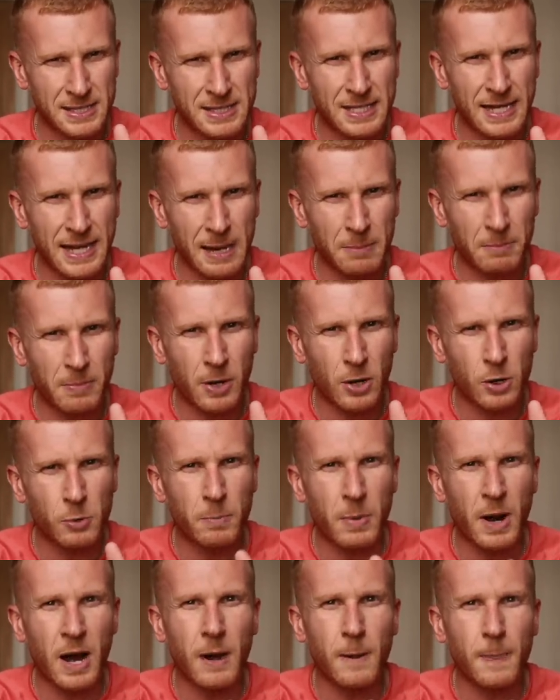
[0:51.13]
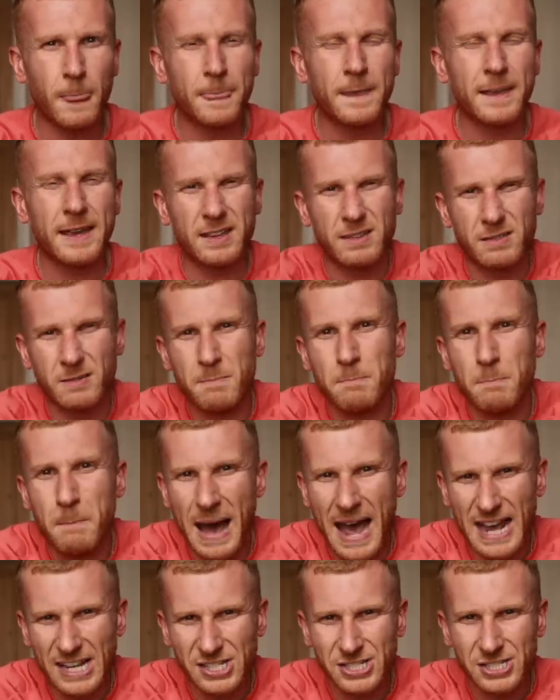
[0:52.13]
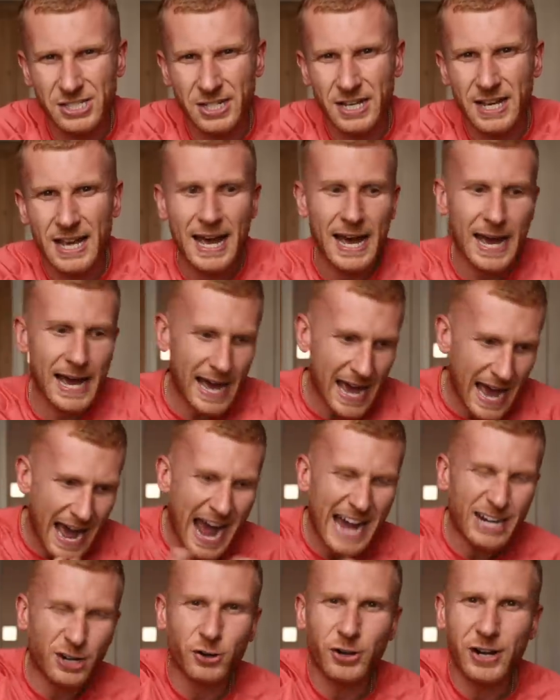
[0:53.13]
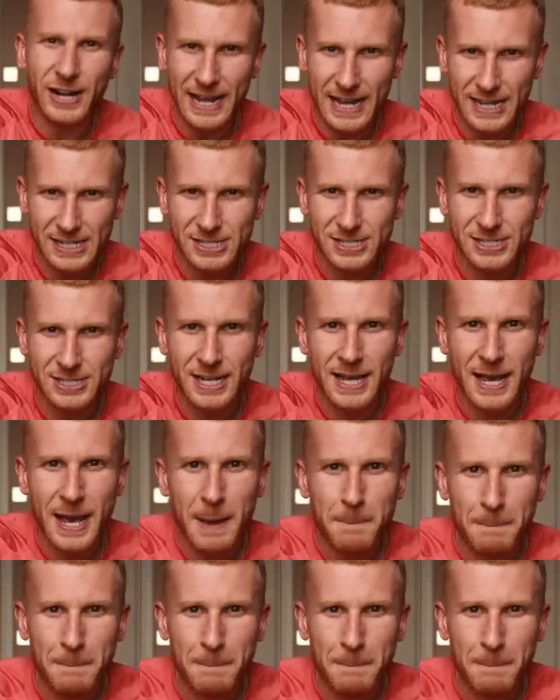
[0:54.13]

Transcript: Tiempo, but Máss, add on an S.